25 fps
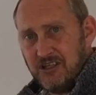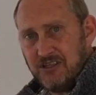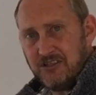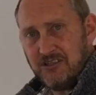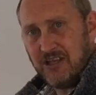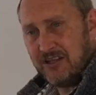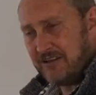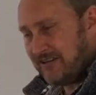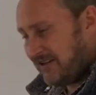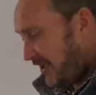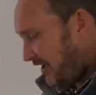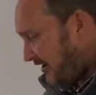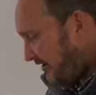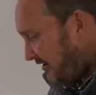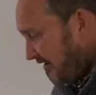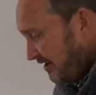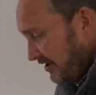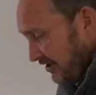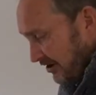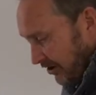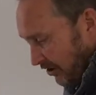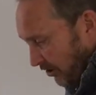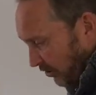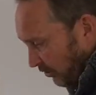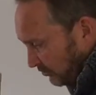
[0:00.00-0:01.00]
And that
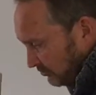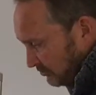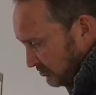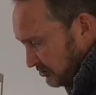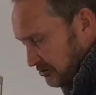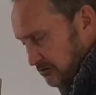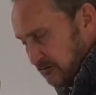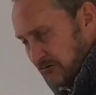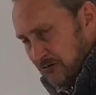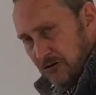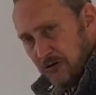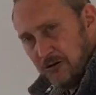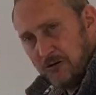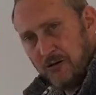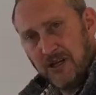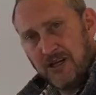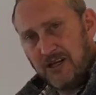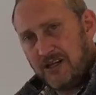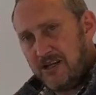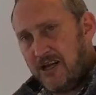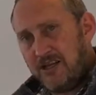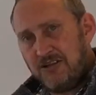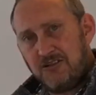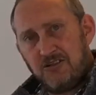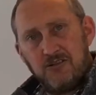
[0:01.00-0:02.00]
holds true in cases